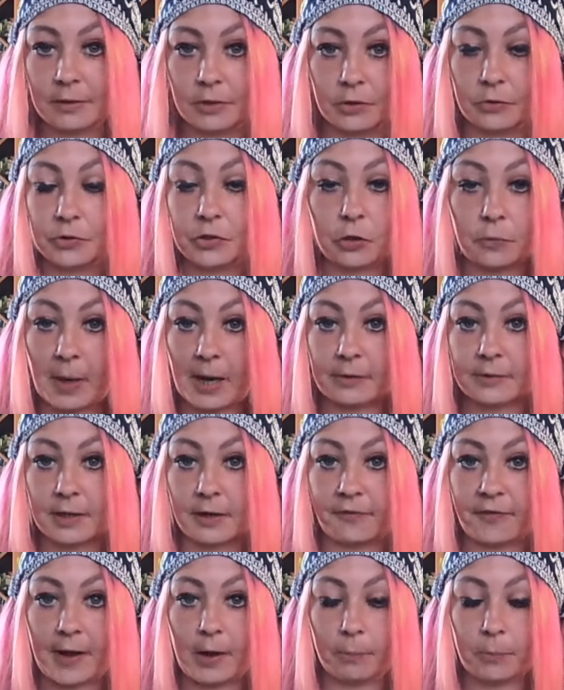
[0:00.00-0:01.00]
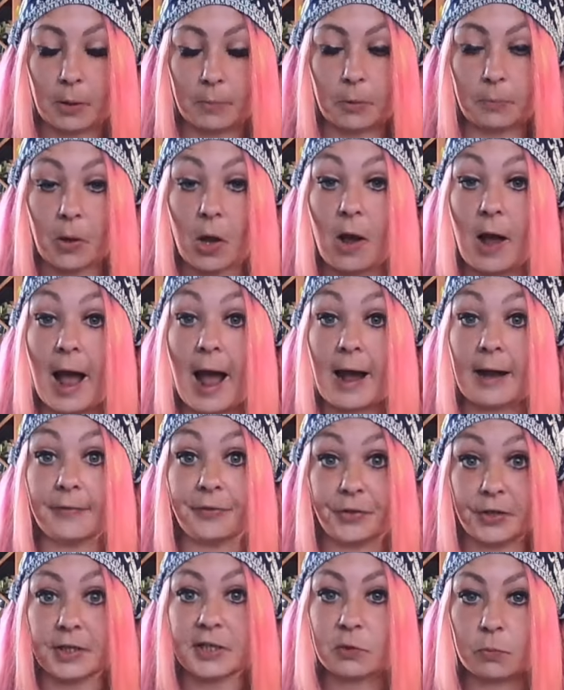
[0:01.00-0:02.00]
YouTube, how to get found, blah, blah, blah. And
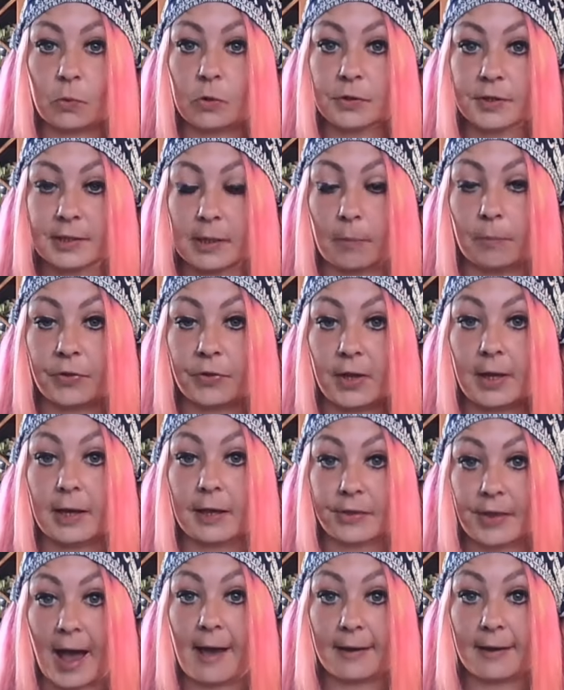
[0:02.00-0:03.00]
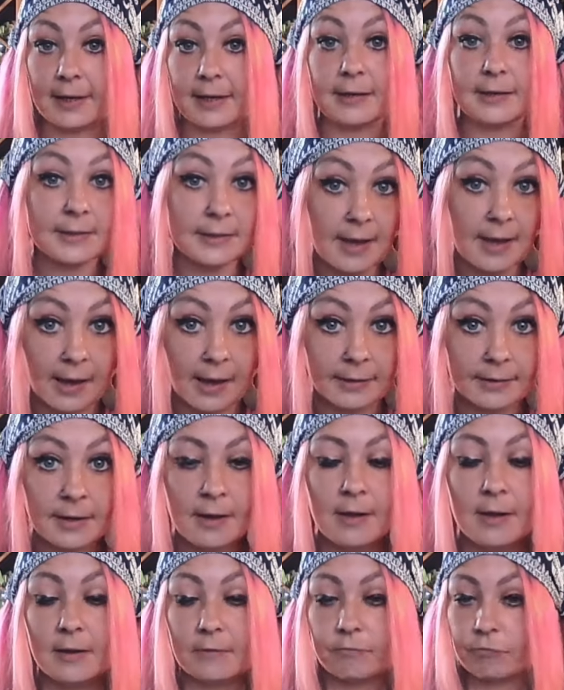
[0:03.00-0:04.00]
this was something that he said.
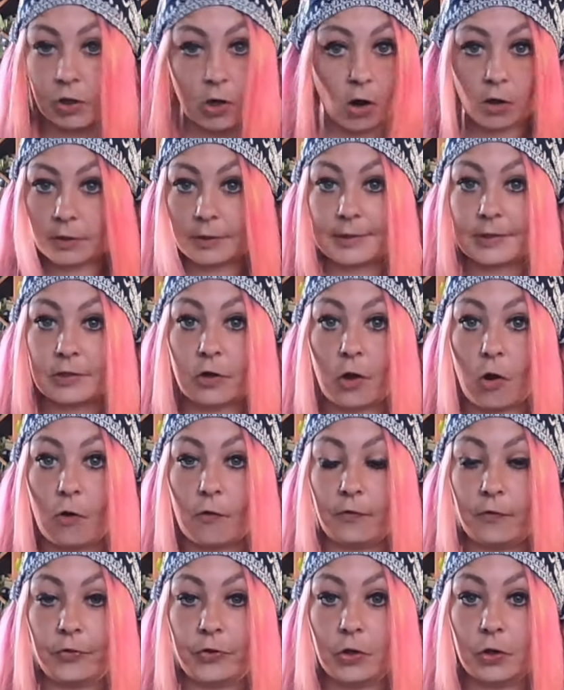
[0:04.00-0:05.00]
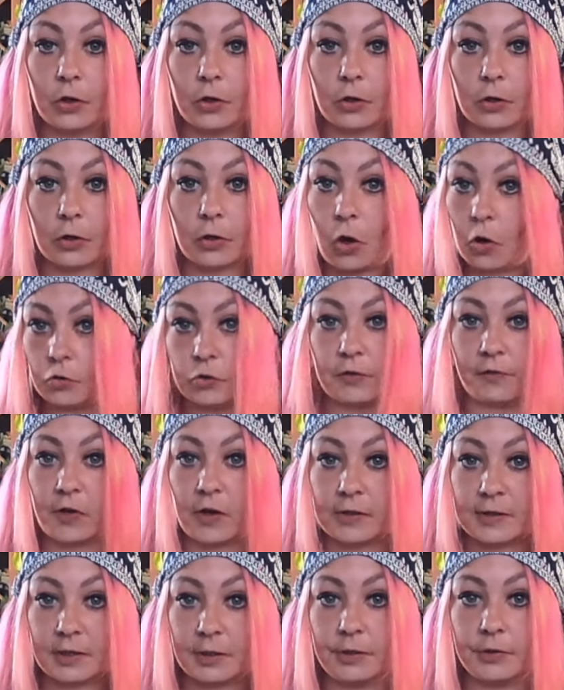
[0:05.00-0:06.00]
Regardless of the
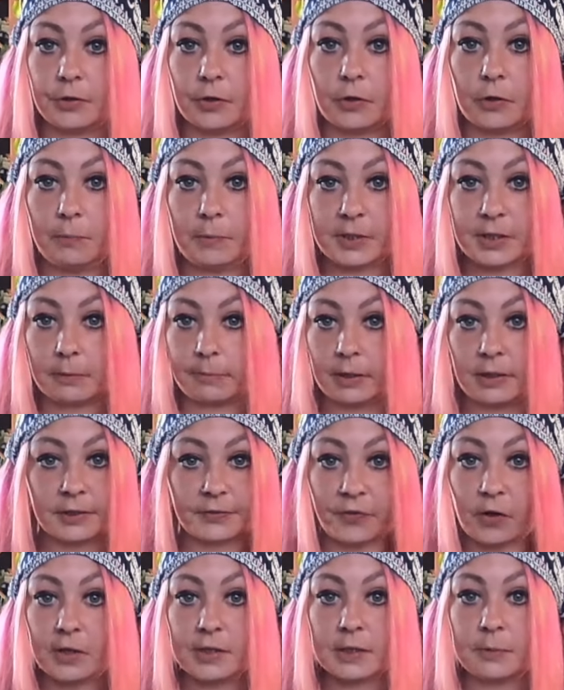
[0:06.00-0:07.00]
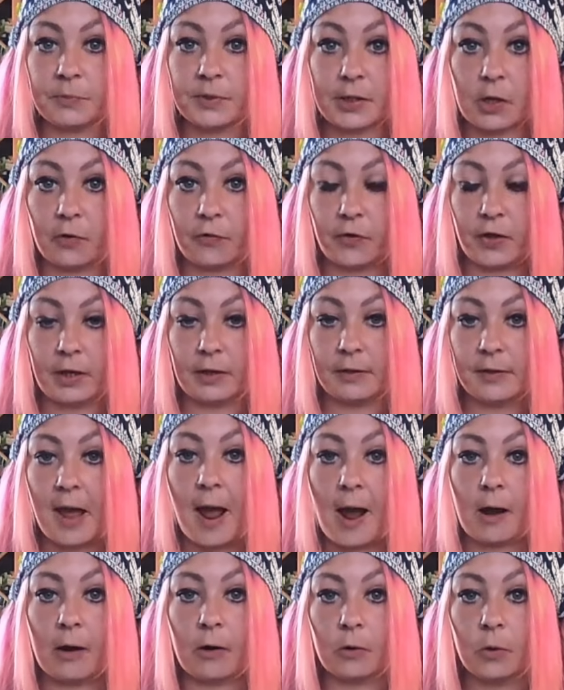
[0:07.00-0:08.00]
controversy that Mr. Beast finds himself in
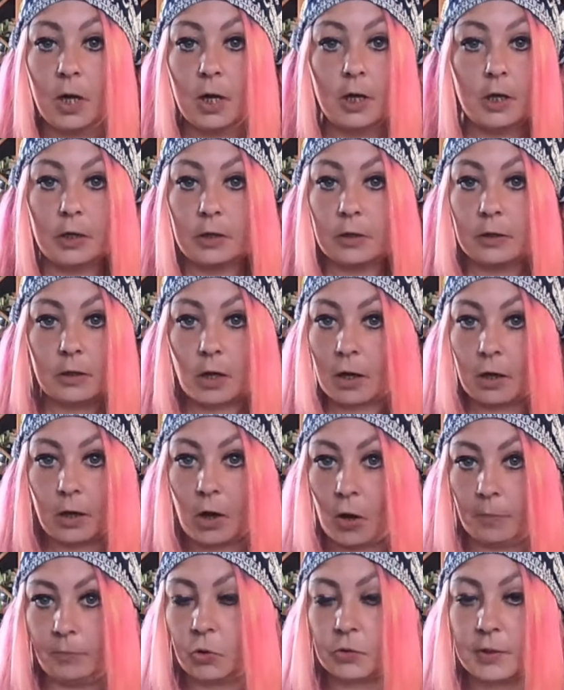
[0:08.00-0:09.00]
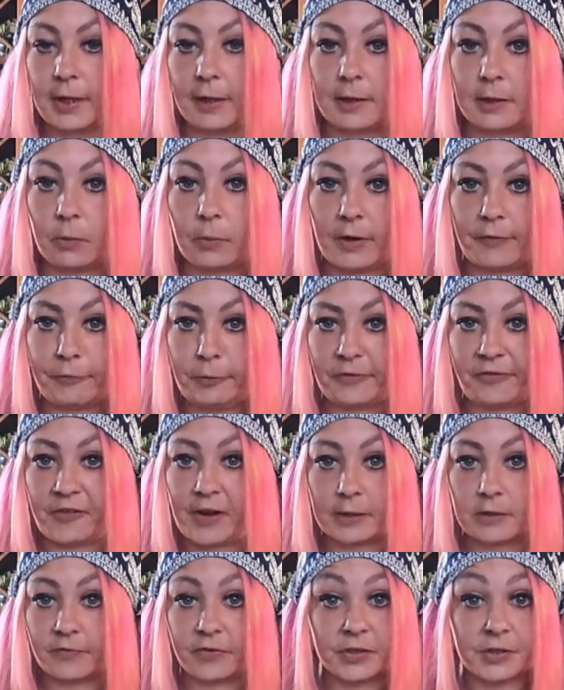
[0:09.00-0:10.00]
now, I'm not taking away from the
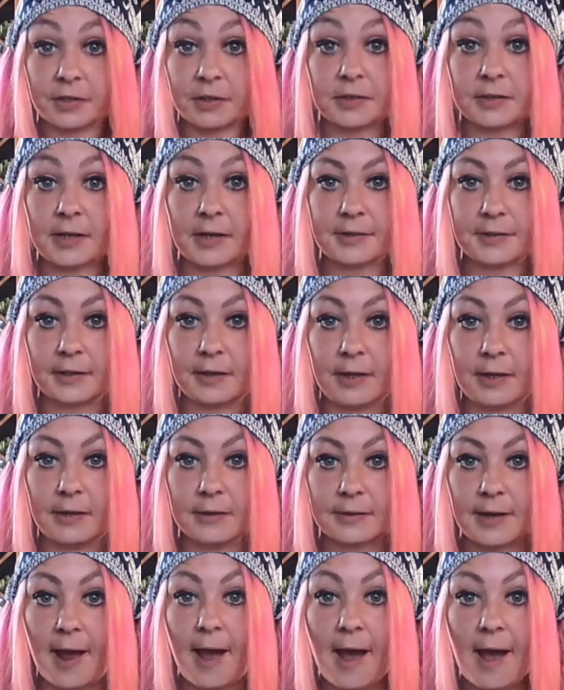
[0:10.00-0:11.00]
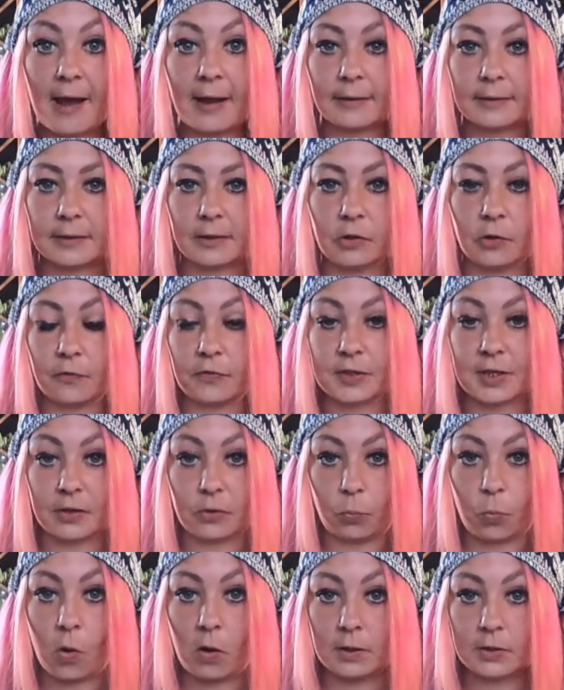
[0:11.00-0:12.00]
fact of the success that he has had and obviously
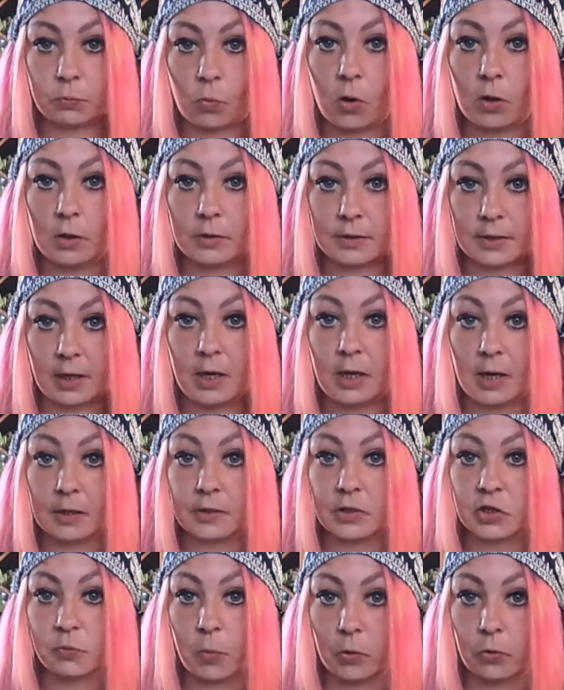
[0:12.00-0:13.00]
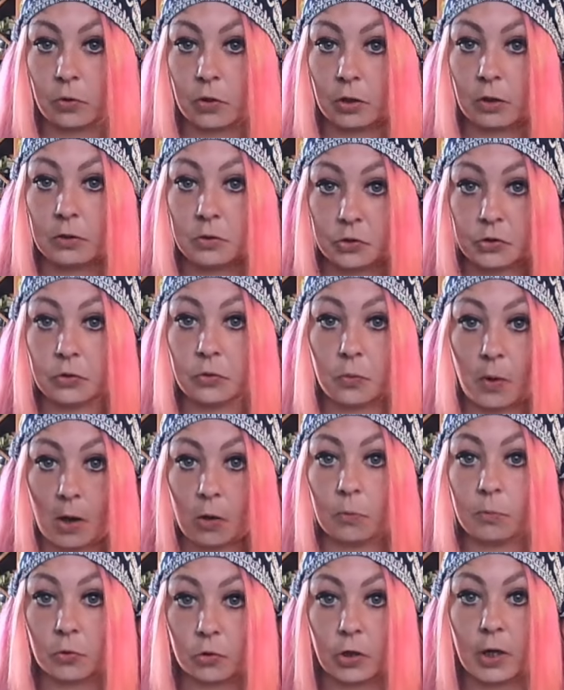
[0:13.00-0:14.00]
the wise words that he has spoken to
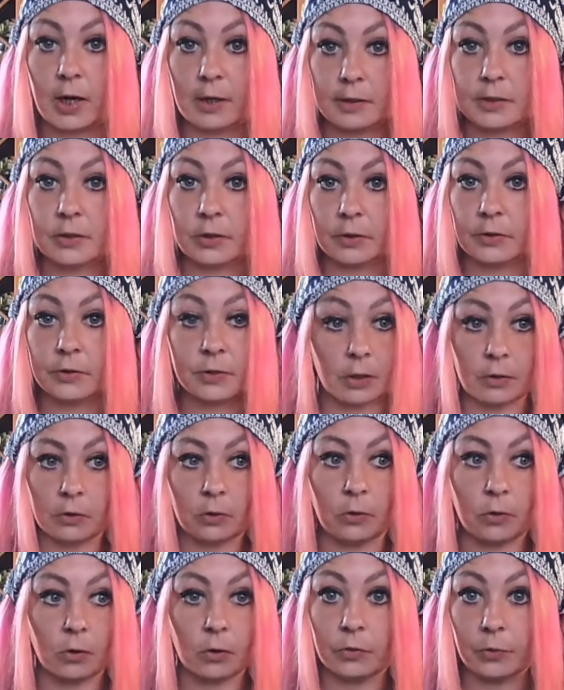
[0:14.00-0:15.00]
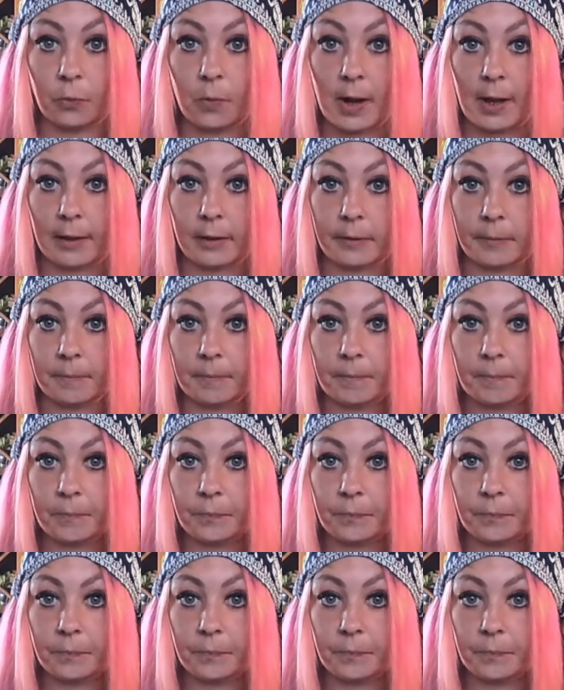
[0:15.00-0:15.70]
help creators along the way.